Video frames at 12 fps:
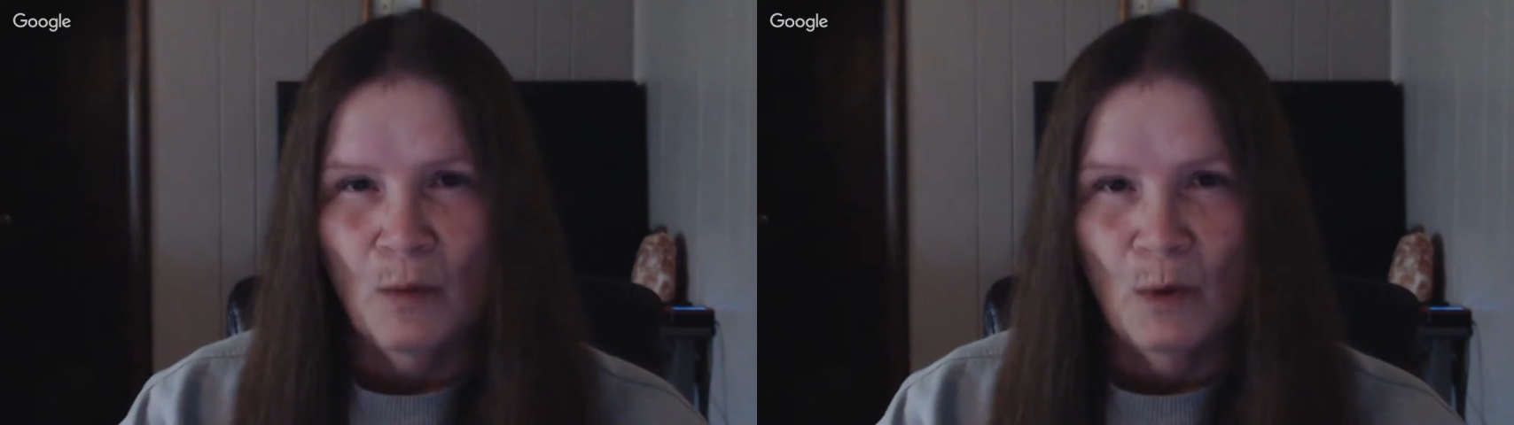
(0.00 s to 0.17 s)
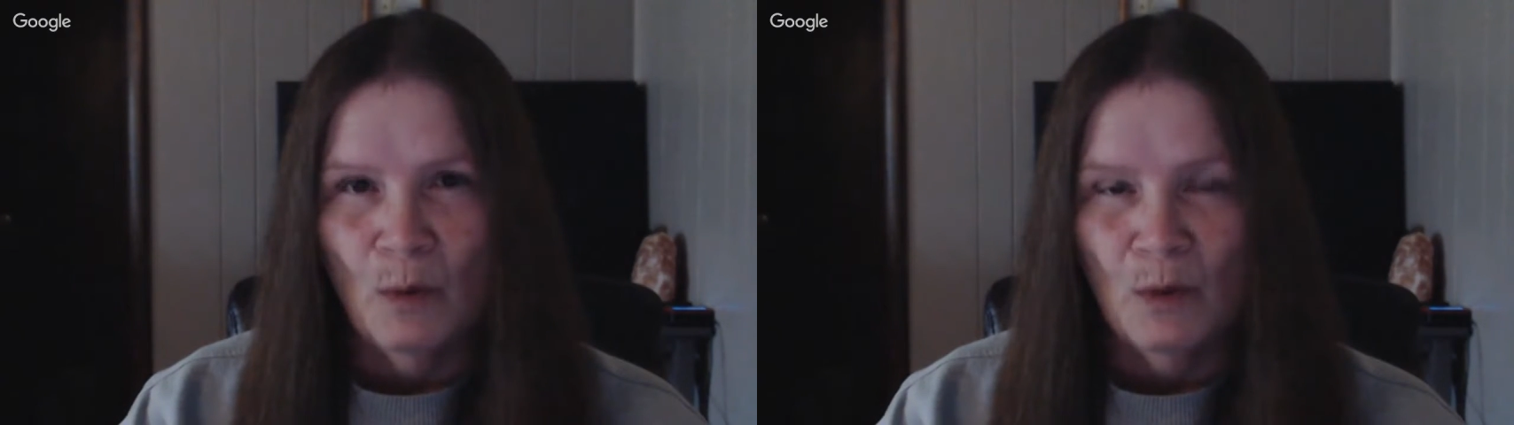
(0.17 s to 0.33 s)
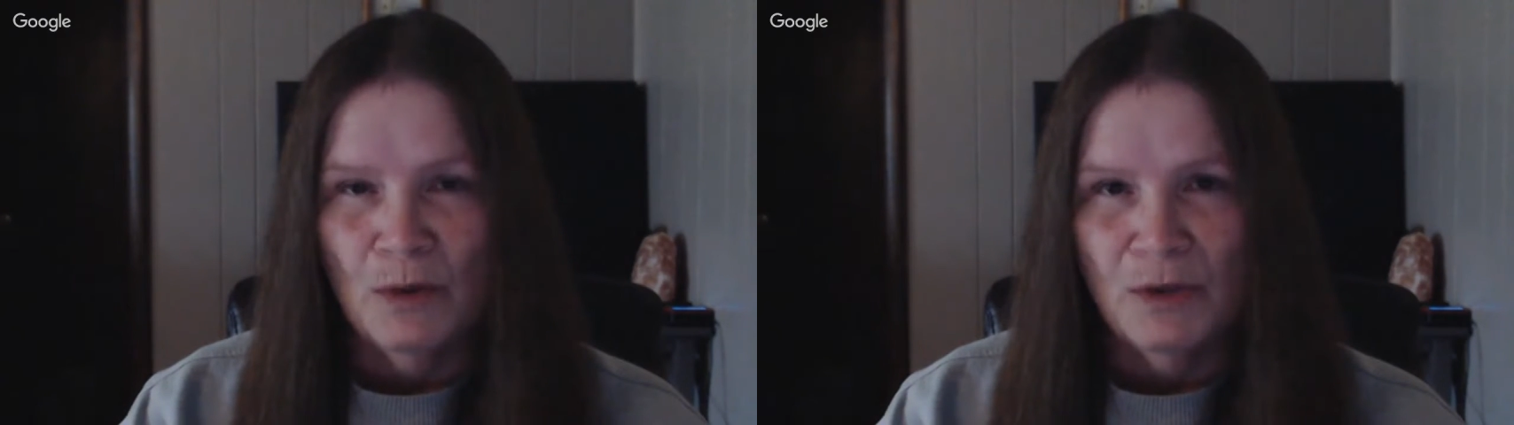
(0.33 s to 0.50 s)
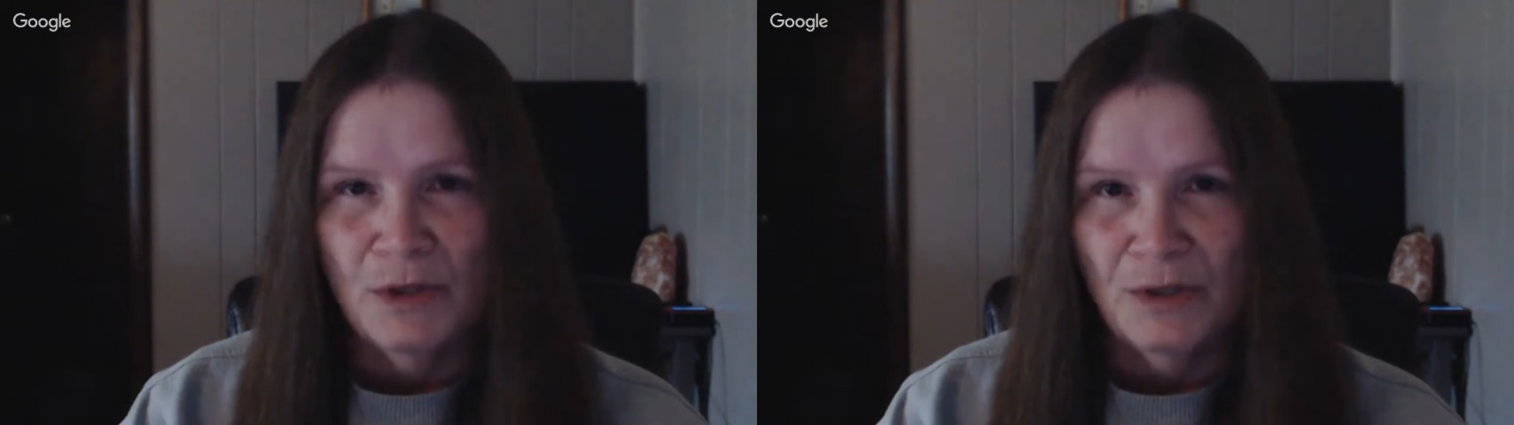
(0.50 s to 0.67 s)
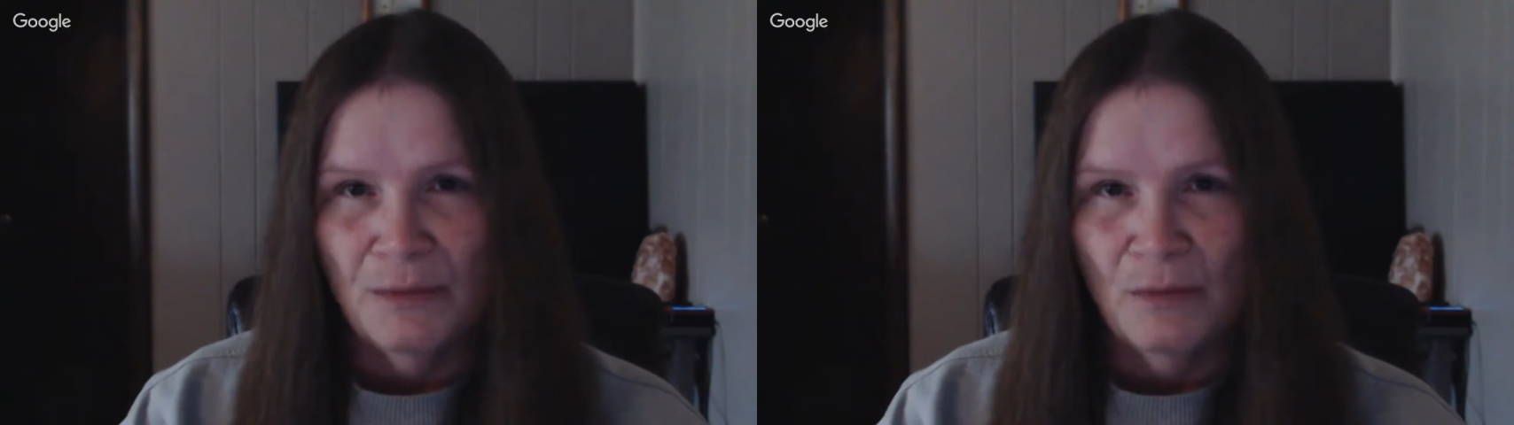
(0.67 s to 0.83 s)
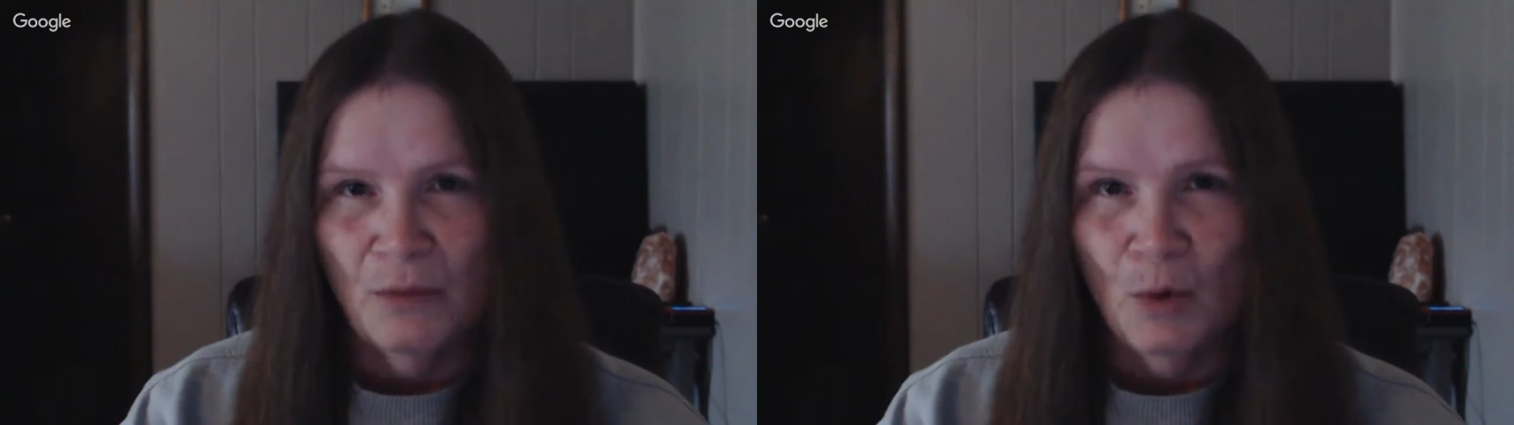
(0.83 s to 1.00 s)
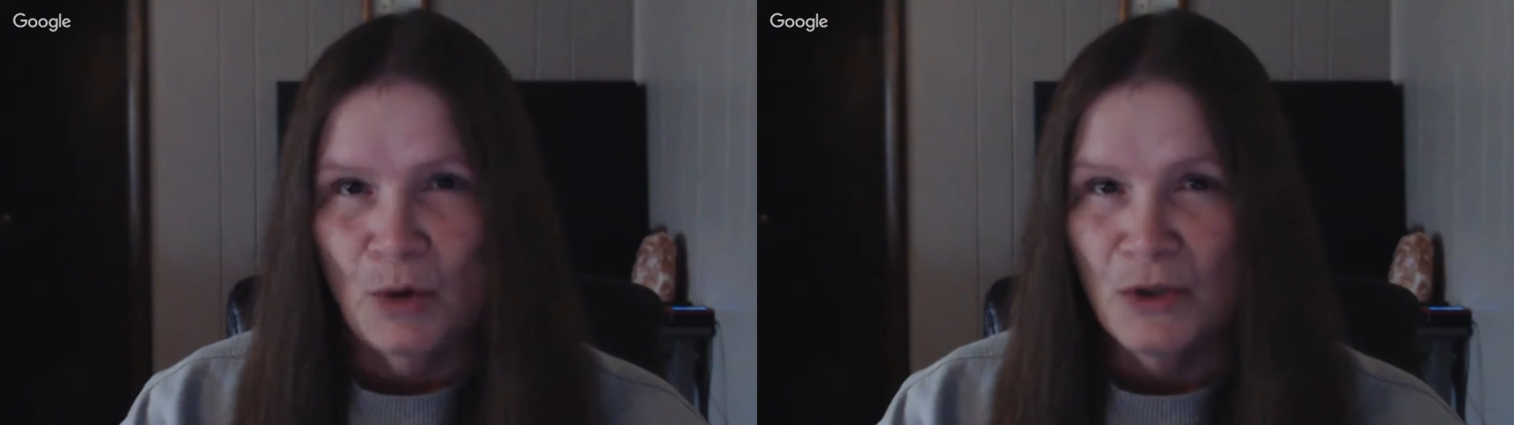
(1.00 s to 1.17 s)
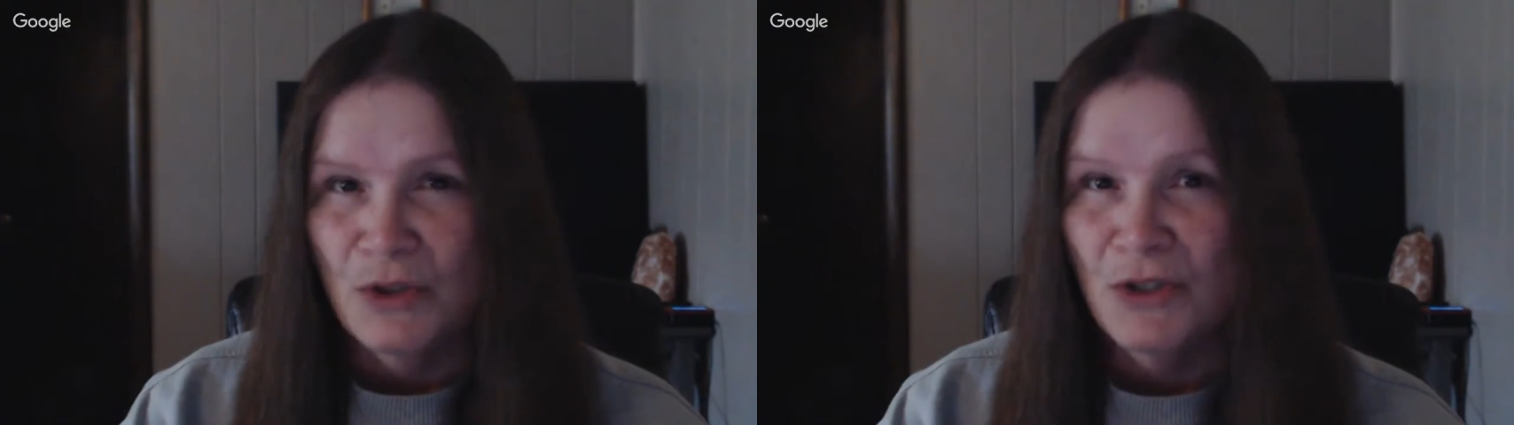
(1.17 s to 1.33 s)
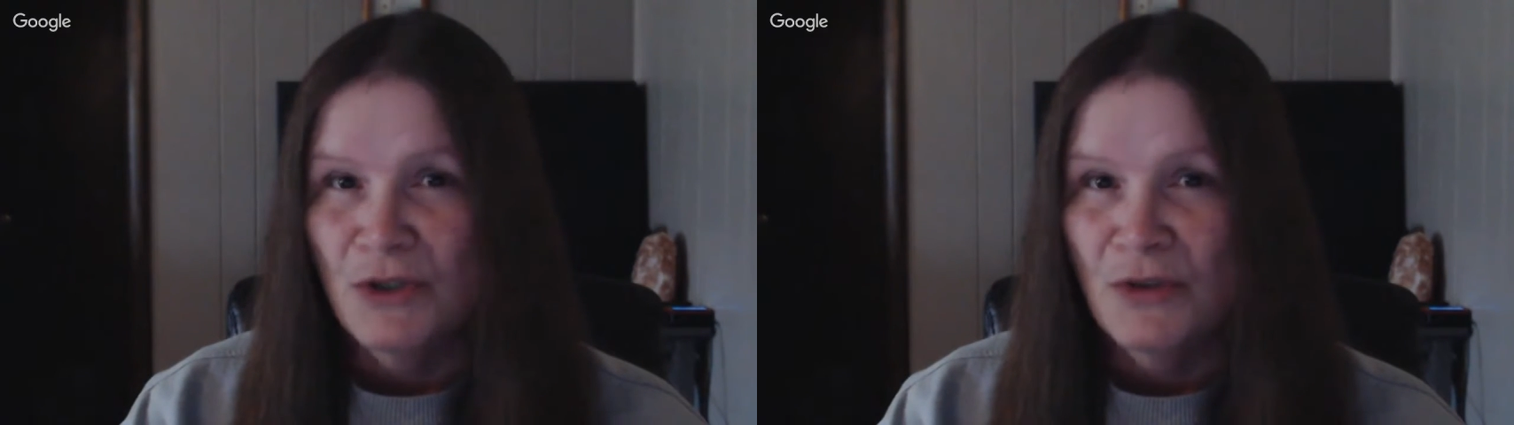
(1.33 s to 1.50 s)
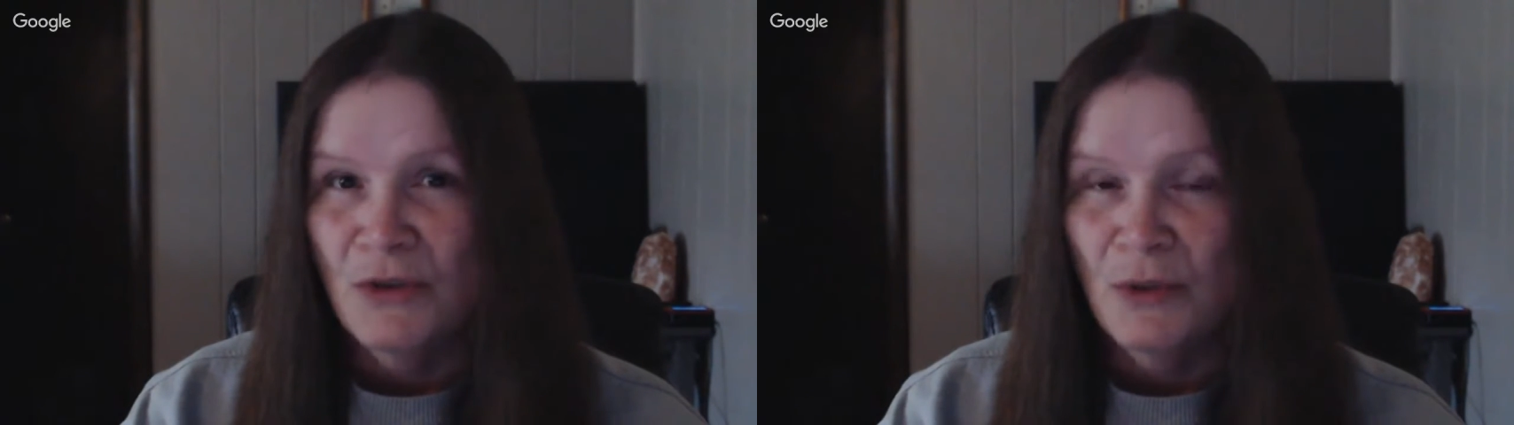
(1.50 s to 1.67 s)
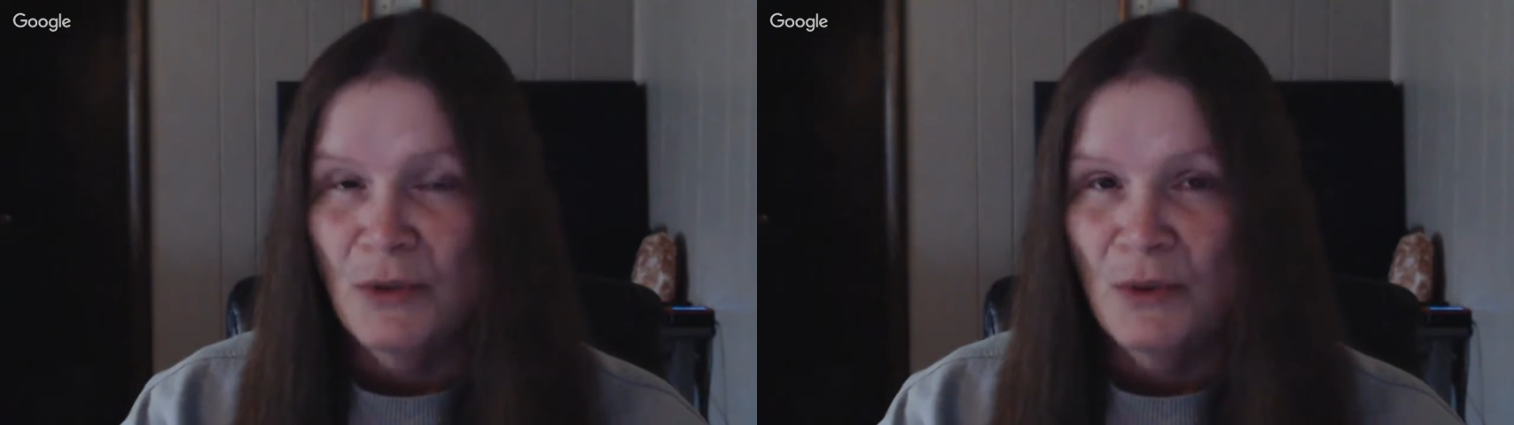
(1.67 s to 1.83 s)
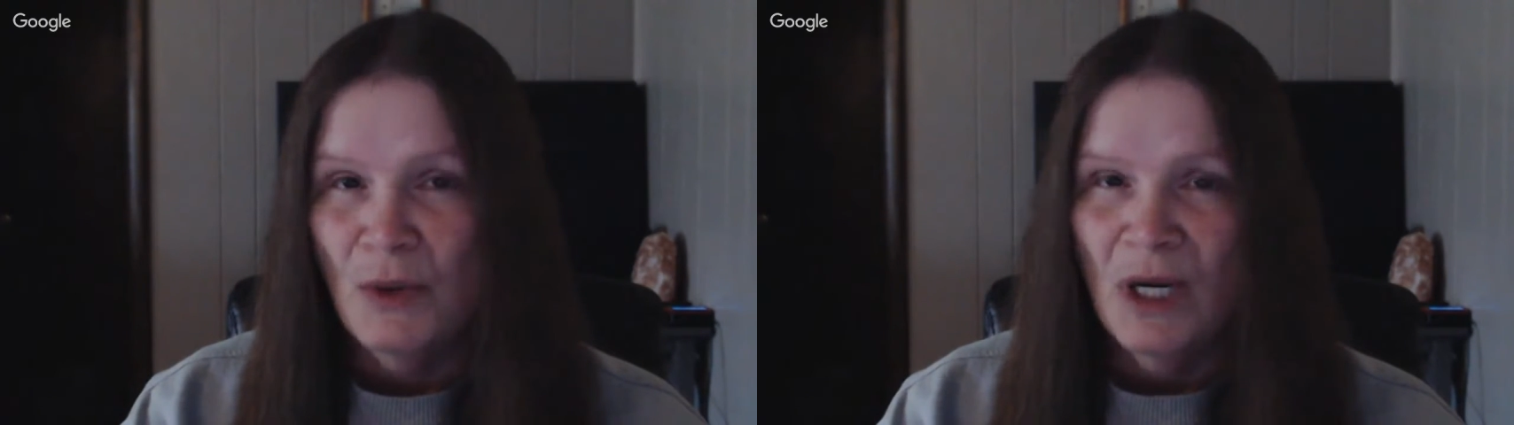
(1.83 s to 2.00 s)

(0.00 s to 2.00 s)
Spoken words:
World War II